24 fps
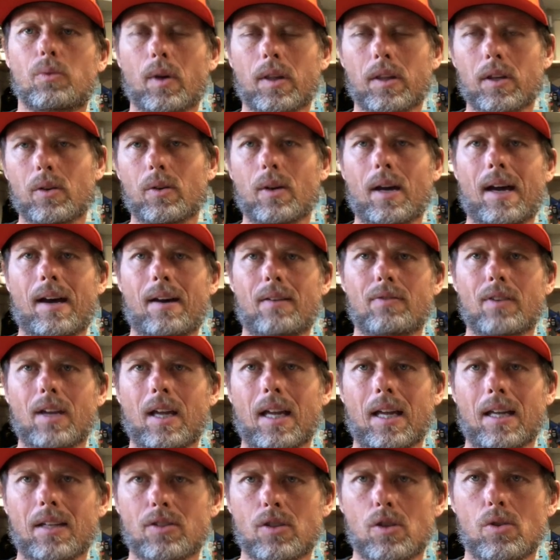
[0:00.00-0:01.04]
whether you have
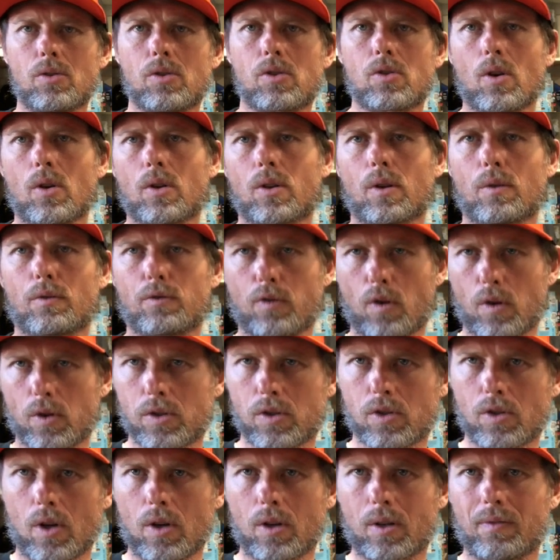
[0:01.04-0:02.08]
a two-stroke or
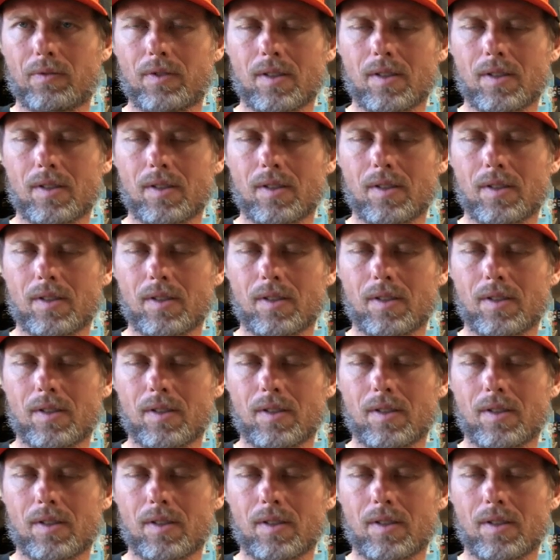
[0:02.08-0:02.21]
four-stroke.